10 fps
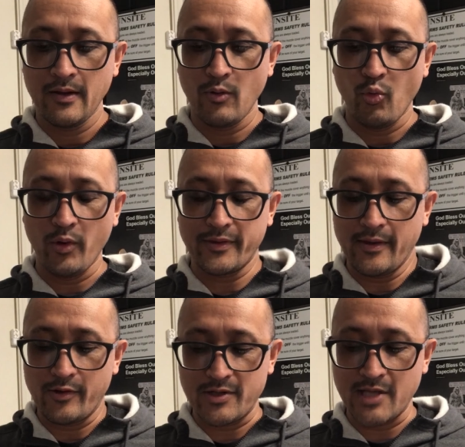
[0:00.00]
What
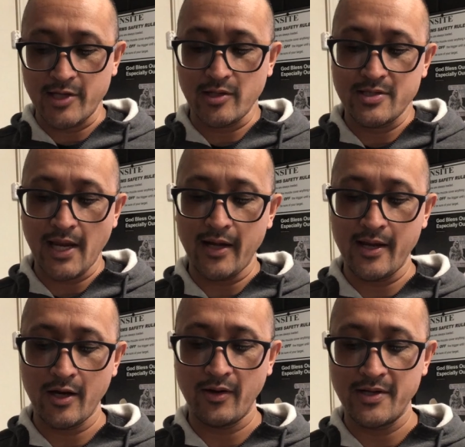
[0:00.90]
they're essentially saying
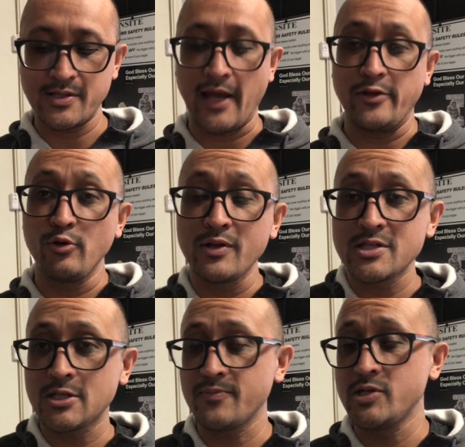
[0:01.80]
here is that you can
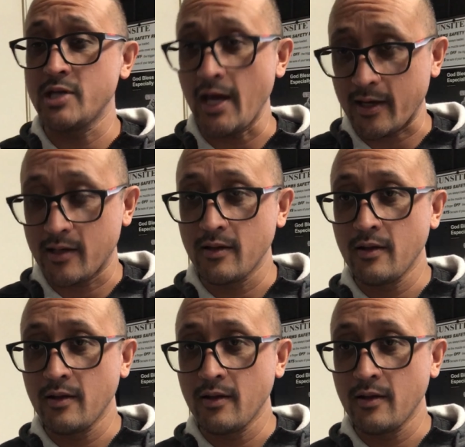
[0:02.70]
subject,